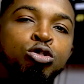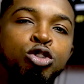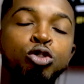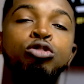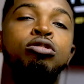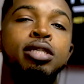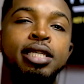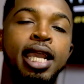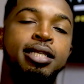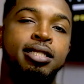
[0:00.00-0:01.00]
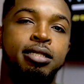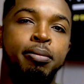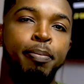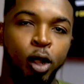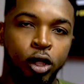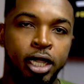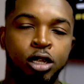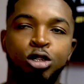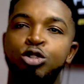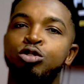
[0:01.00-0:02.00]
do guest blogging
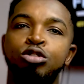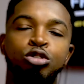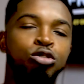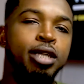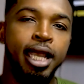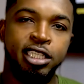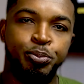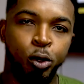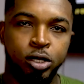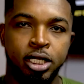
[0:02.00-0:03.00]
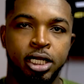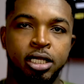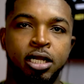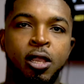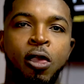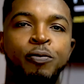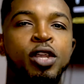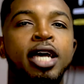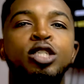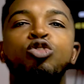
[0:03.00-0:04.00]
or to do guest posting, there
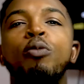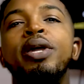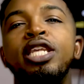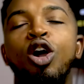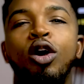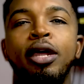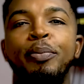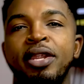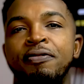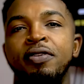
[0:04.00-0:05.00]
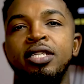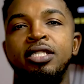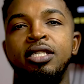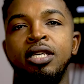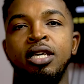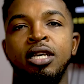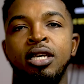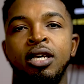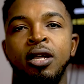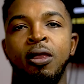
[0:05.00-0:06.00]
are so many other benefits
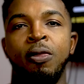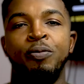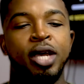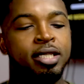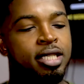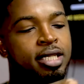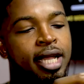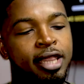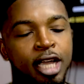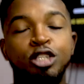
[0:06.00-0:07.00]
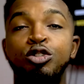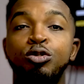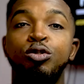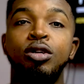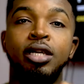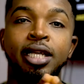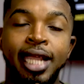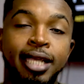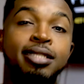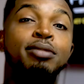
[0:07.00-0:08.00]
that is attached to
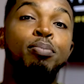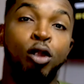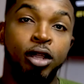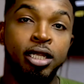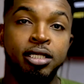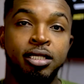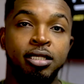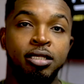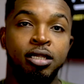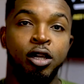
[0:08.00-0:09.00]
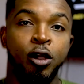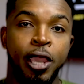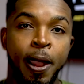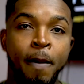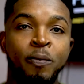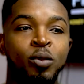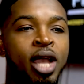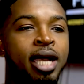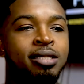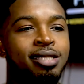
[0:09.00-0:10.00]
guest blogging. Okay,
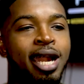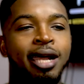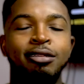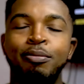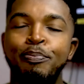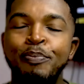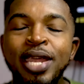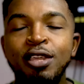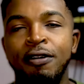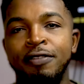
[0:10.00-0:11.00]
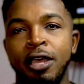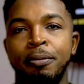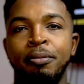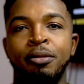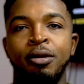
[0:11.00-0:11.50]
and there are many of them